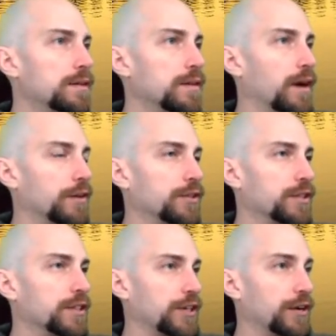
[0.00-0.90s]
Under
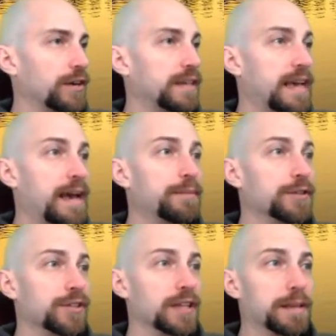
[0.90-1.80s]
the security tab,
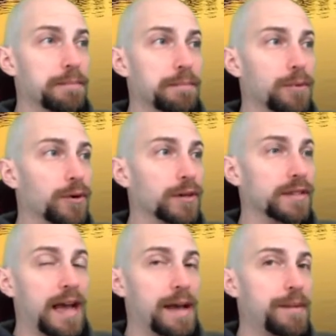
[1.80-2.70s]
there's a clipboard
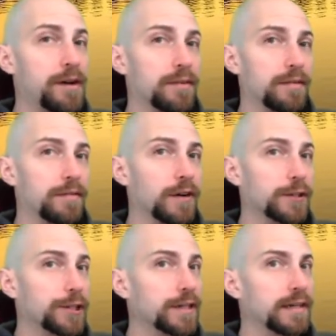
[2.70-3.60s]
timeout
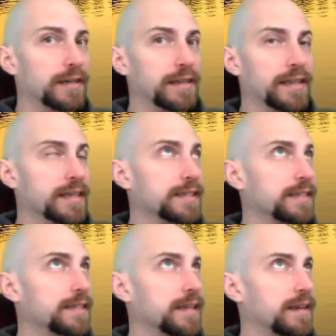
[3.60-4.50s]
function.
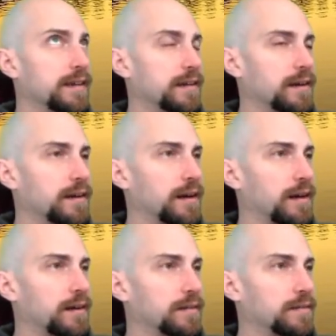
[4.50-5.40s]
This
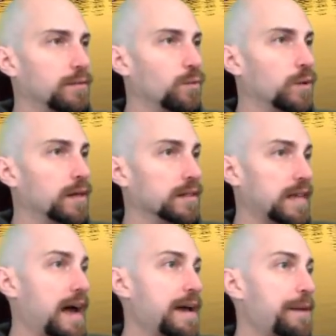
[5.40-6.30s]
will
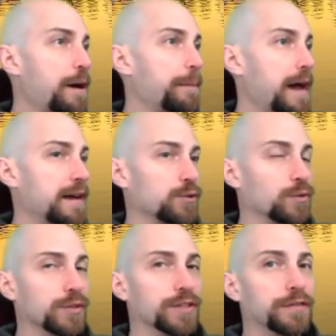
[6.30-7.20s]
time out
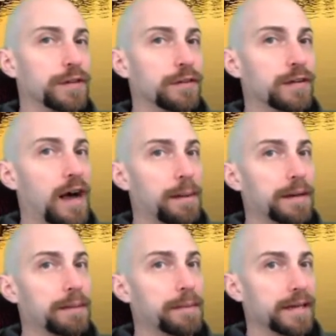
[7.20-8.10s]
passwords if you've
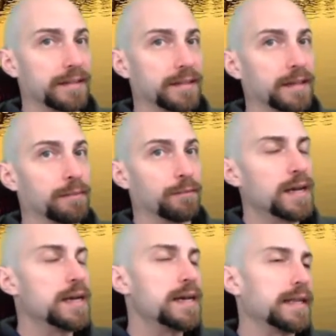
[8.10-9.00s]
copied and pasted them.
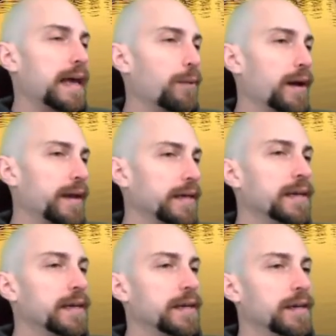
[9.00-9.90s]
That way
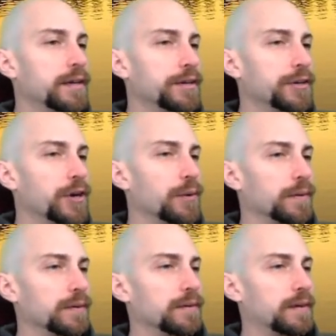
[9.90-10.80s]
you
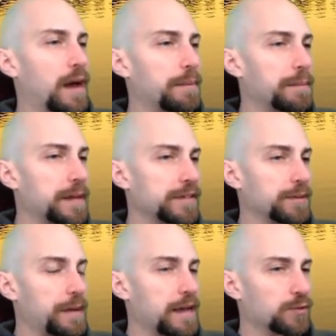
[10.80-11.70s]
don't copy and paste
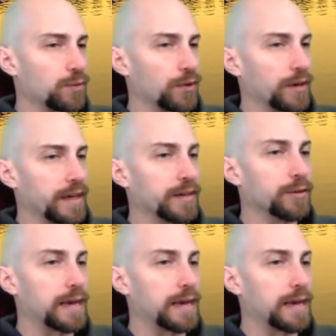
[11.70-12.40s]
a password into an